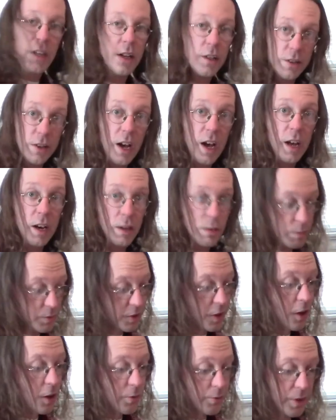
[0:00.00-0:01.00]
has had
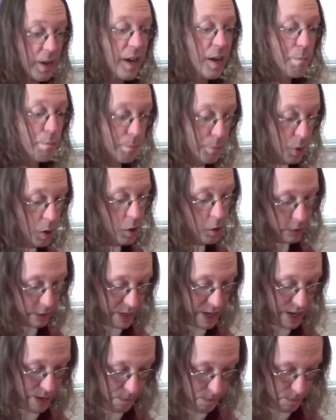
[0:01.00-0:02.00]
himself a ball
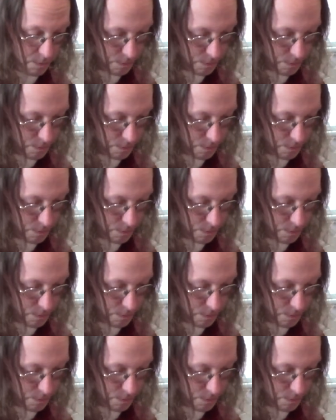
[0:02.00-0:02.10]
game.